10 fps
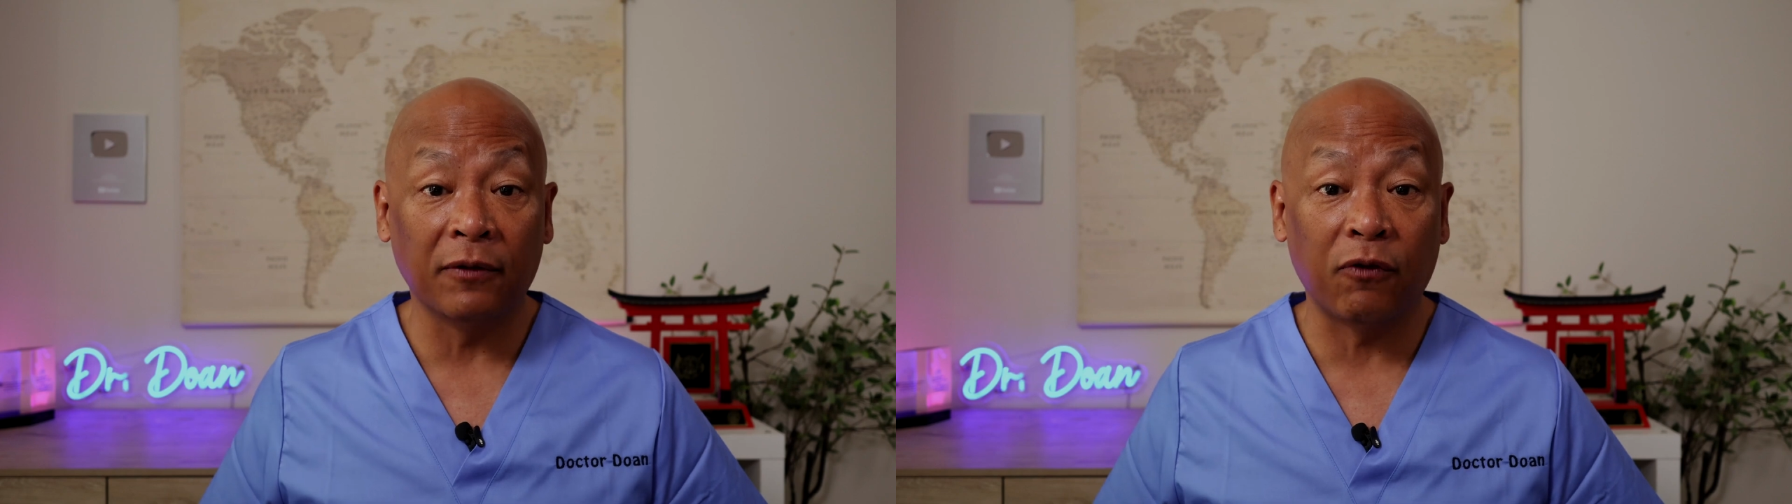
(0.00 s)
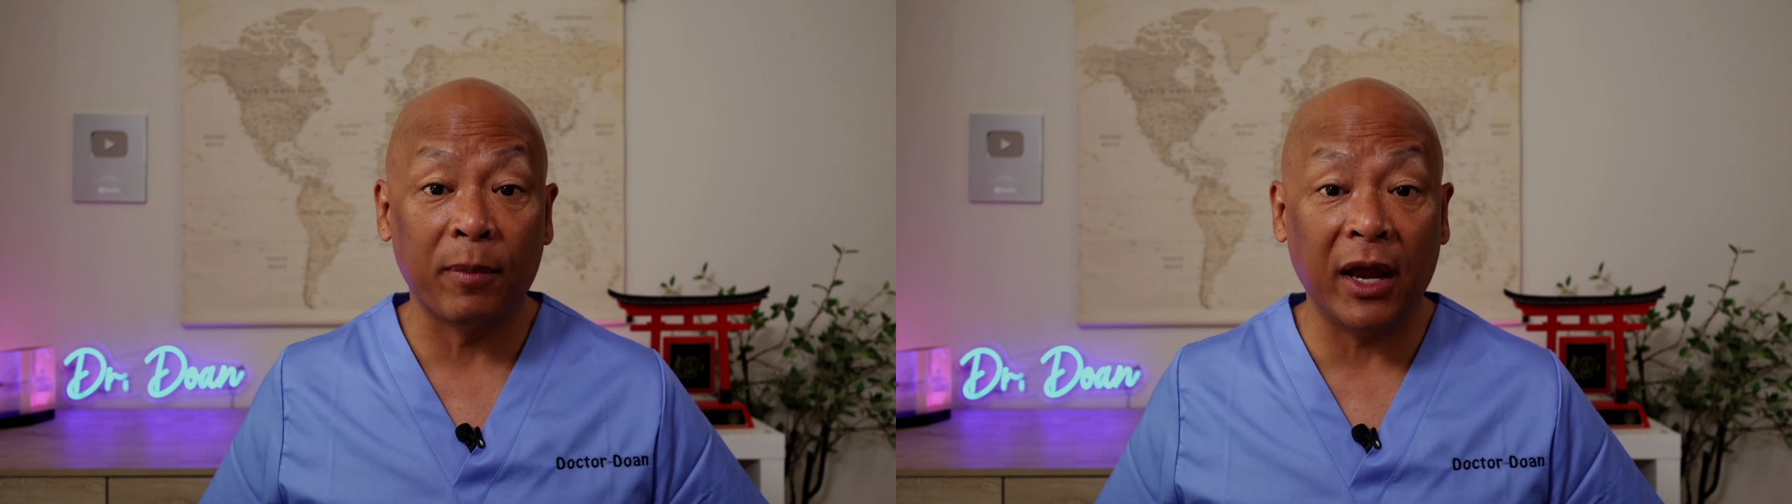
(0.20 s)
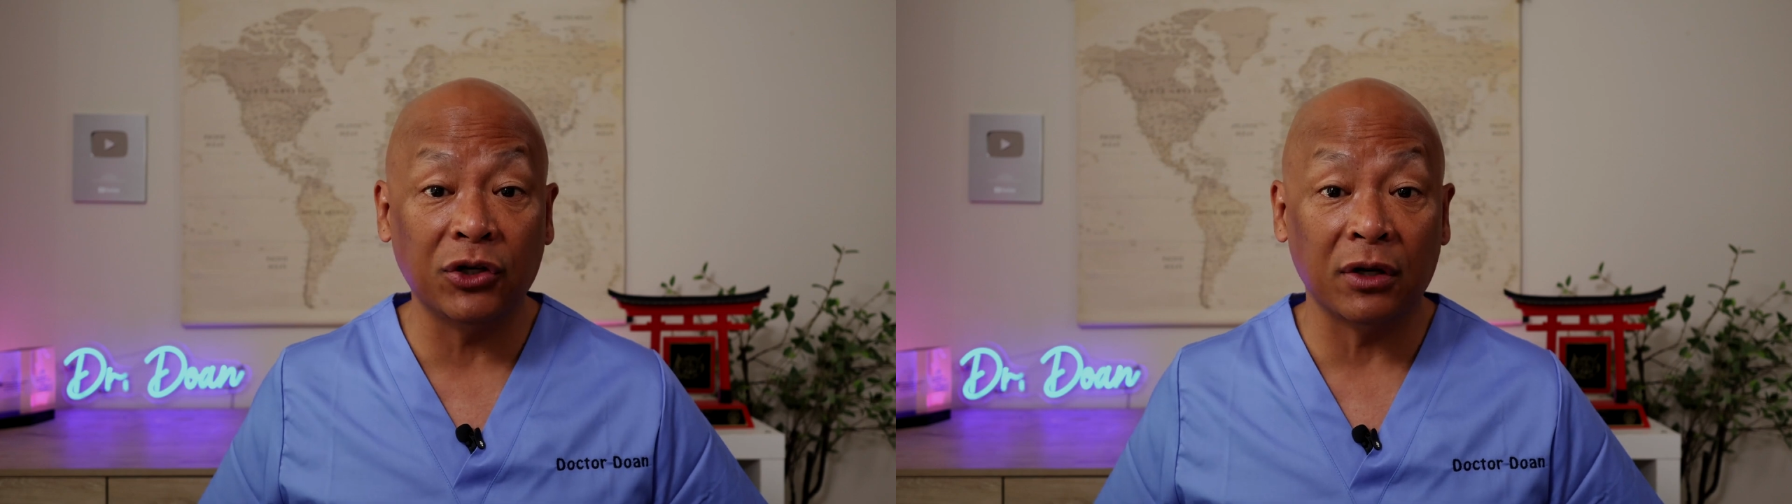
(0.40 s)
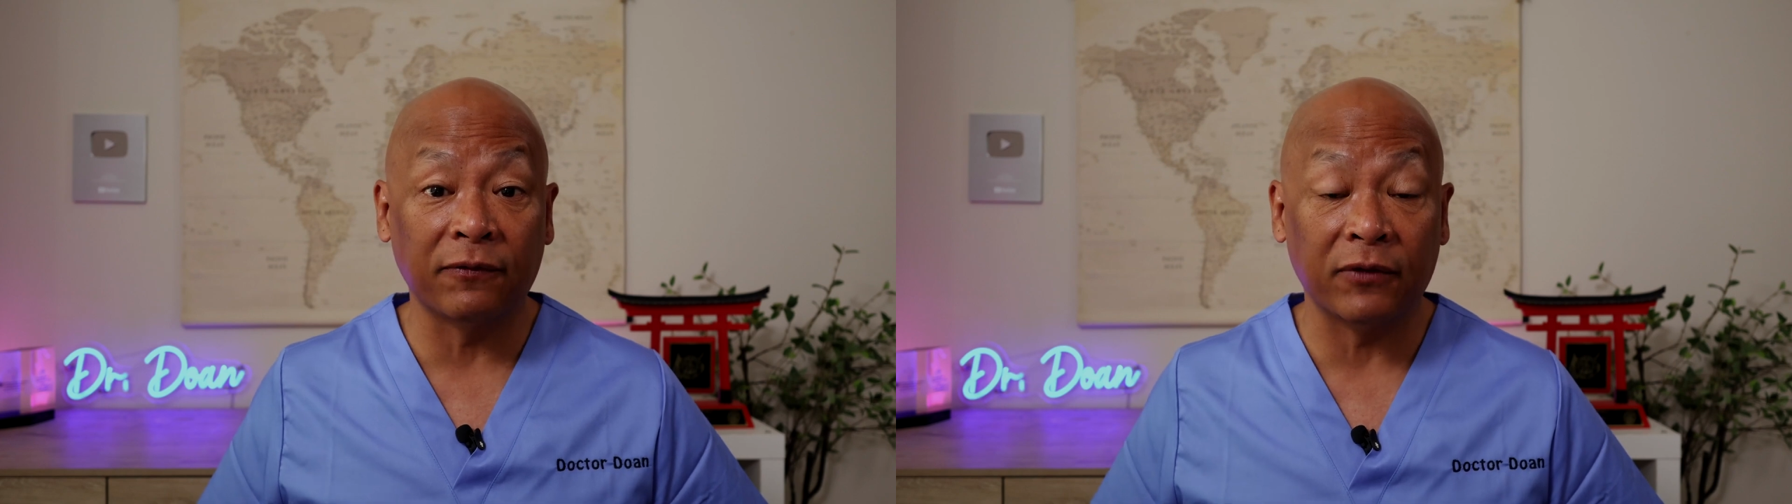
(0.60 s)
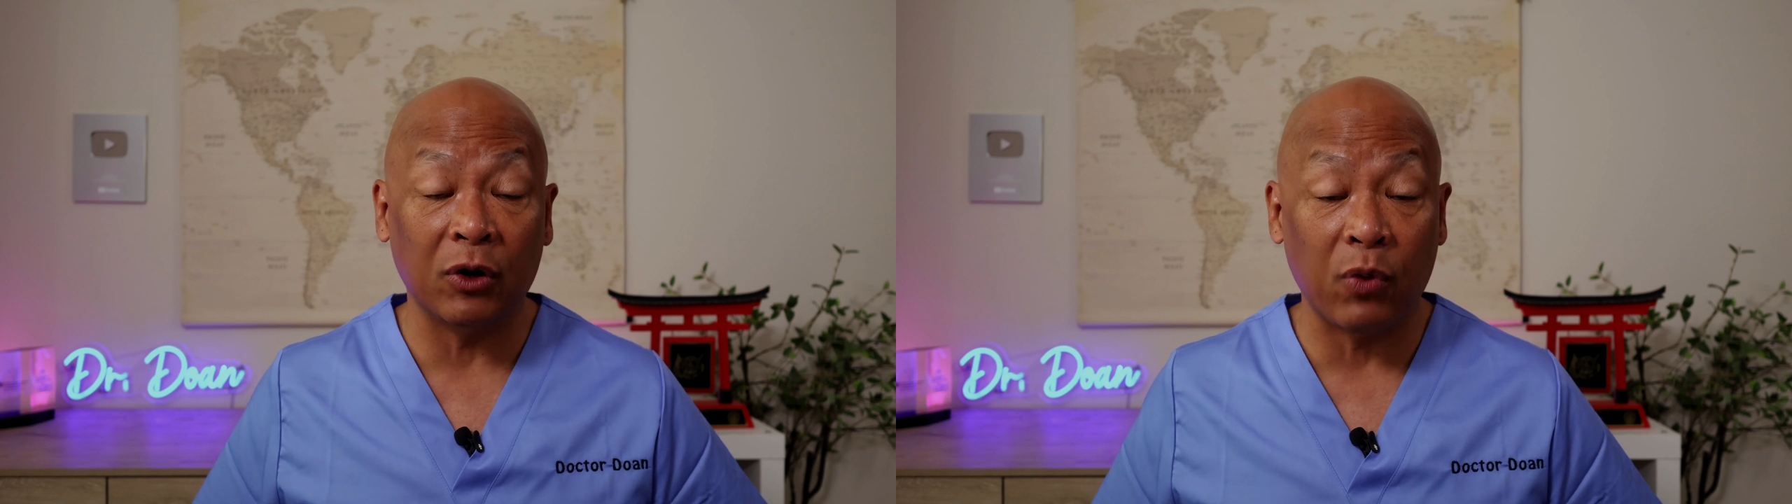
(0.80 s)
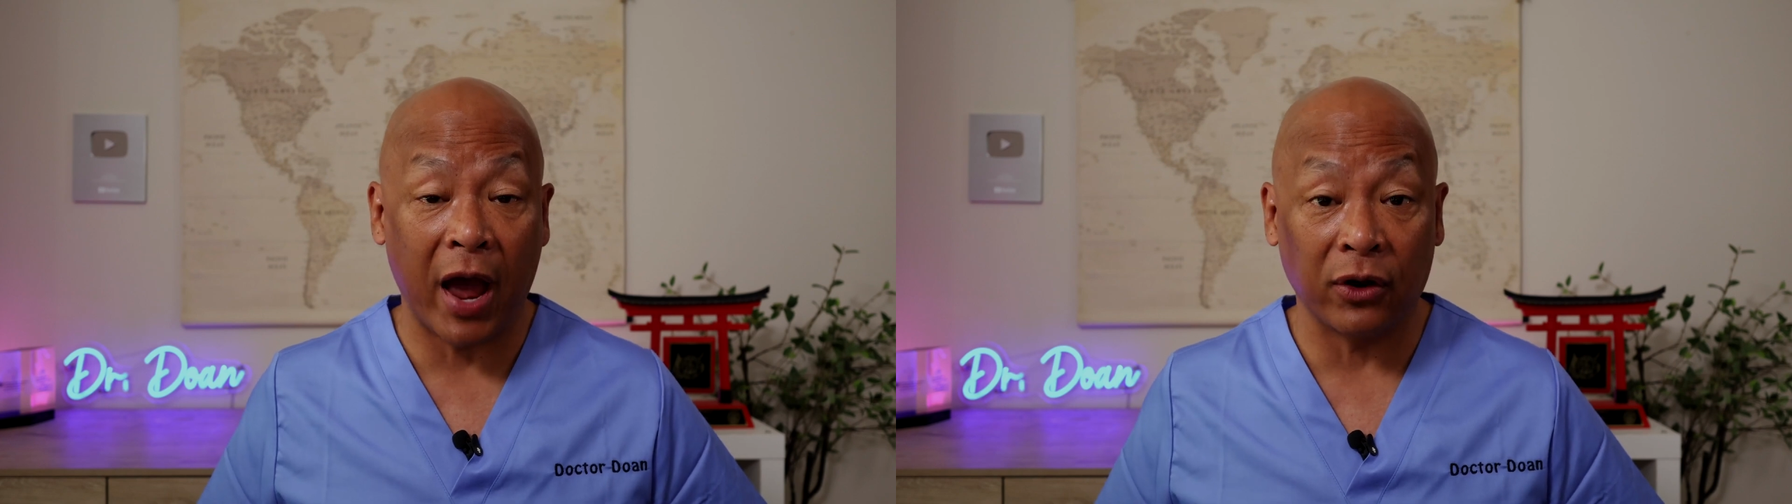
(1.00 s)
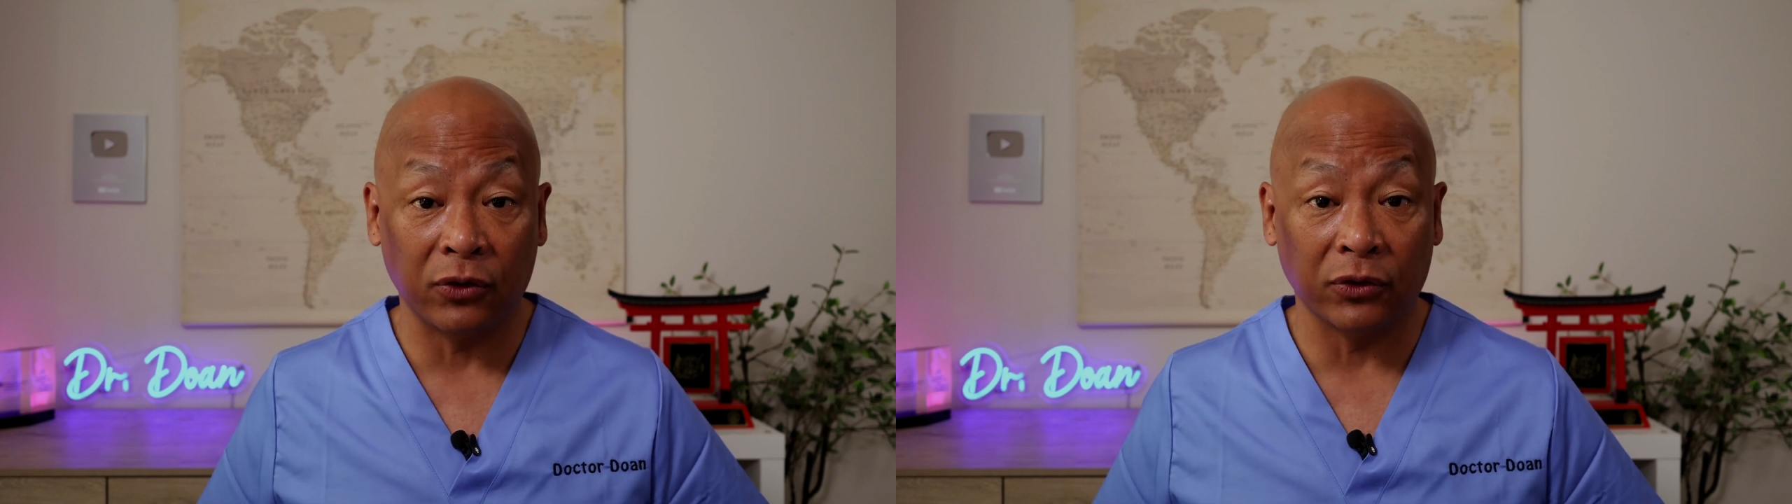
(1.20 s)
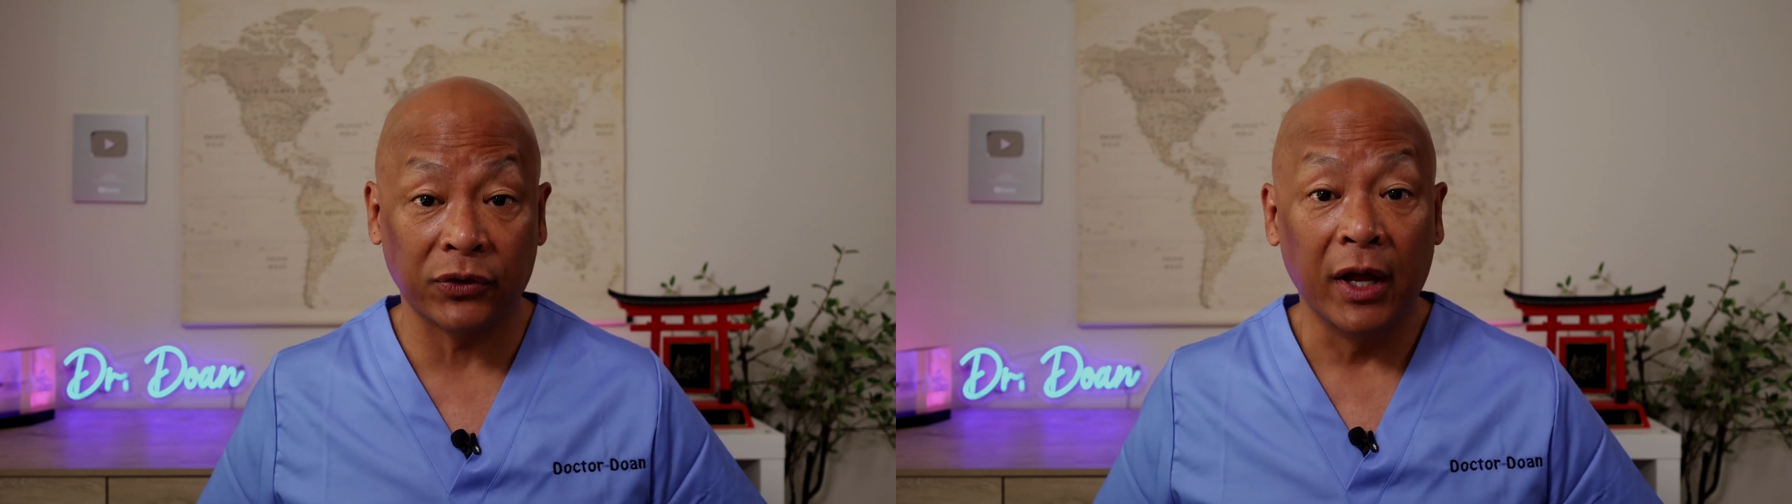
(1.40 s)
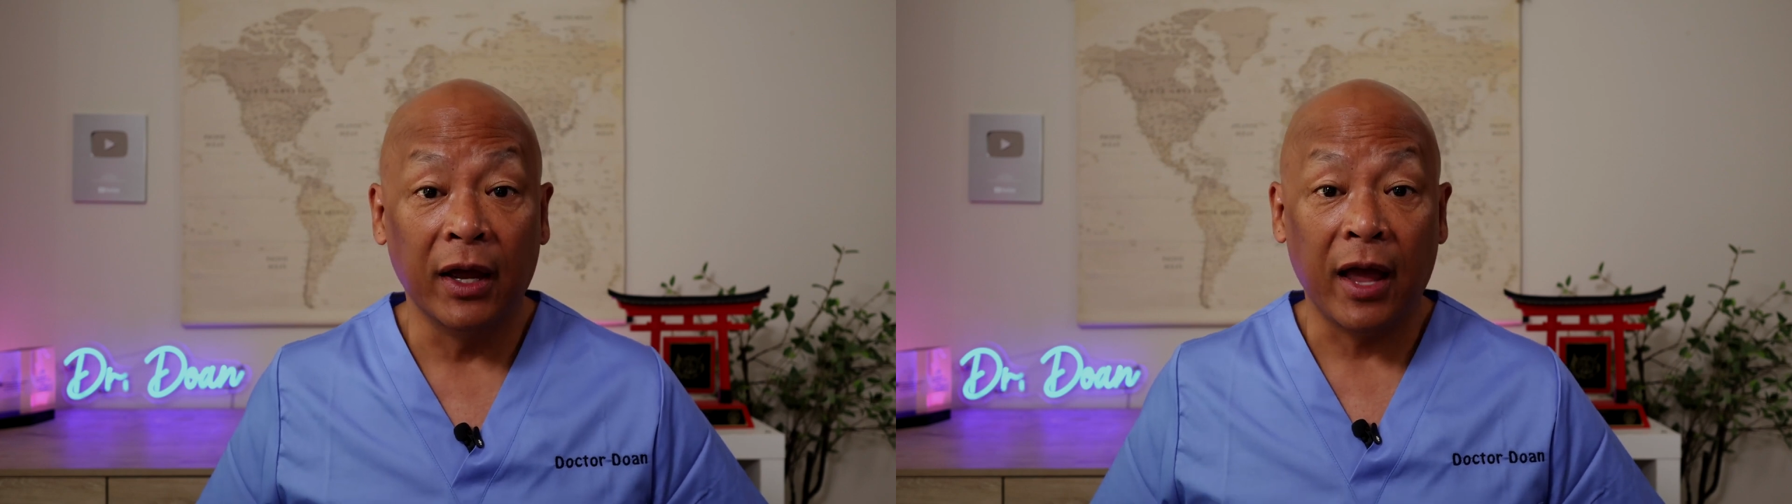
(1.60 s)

the formation of free radicals.